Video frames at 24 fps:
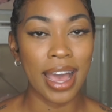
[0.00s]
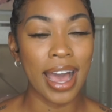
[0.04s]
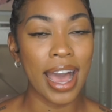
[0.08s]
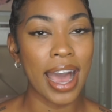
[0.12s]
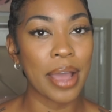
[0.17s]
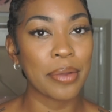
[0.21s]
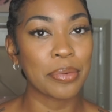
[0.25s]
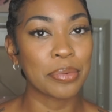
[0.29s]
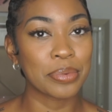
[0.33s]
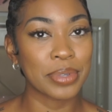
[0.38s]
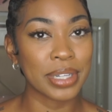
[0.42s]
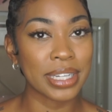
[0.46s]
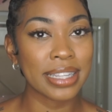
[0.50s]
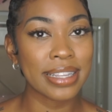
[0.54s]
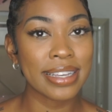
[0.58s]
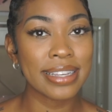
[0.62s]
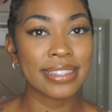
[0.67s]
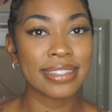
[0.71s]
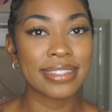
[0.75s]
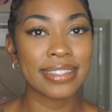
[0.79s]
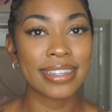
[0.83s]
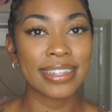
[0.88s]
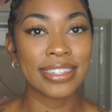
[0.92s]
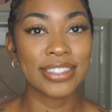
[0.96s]
I
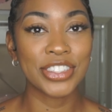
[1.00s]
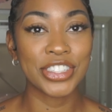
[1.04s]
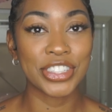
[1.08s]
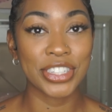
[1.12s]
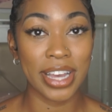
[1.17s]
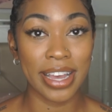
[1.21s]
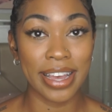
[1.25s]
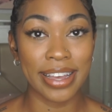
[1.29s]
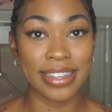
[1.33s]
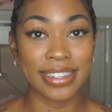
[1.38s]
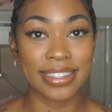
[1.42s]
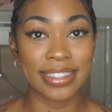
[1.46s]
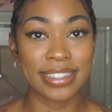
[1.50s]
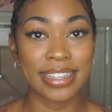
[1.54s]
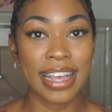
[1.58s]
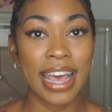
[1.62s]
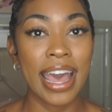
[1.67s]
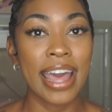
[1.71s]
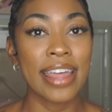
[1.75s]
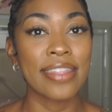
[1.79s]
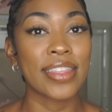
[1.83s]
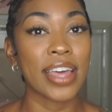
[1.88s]
really suggest